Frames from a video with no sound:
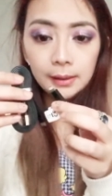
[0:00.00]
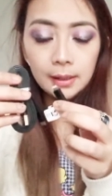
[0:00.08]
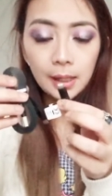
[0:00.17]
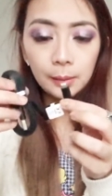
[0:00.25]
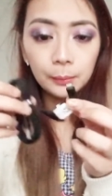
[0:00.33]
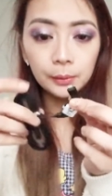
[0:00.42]

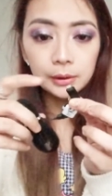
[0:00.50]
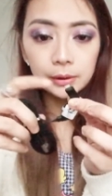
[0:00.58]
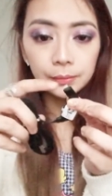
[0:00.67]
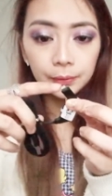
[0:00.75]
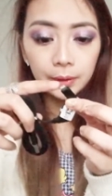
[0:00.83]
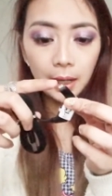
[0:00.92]
that works
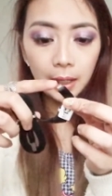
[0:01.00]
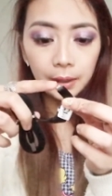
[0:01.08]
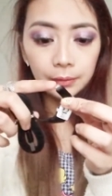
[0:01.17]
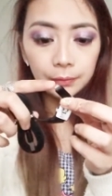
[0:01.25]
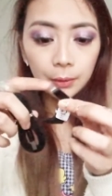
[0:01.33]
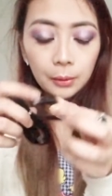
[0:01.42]
for
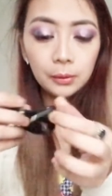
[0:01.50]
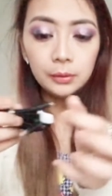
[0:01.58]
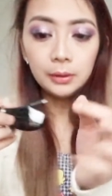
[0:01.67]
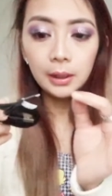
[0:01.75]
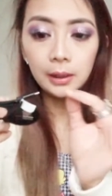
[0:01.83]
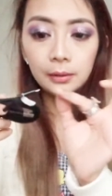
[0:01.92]

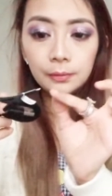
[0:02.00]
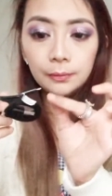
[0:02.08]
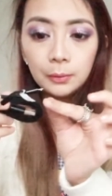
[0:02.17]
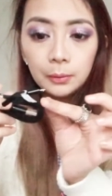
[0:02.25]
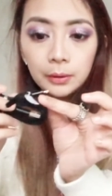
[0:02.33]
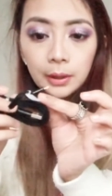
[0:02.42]
iPhone and
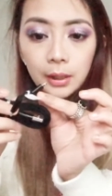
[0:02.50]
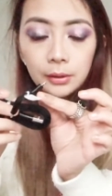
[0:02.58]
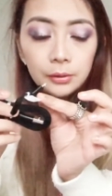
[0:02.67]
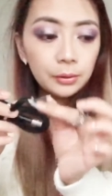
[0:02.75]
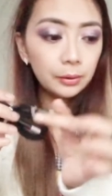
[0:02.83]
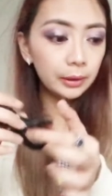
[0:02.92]
for
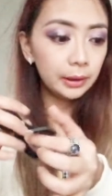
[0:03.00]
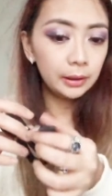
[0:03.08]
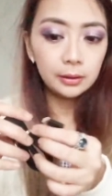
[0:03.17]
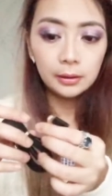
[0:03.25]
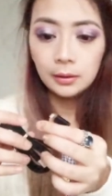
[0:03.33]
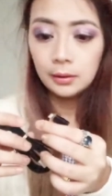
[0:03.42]
Android.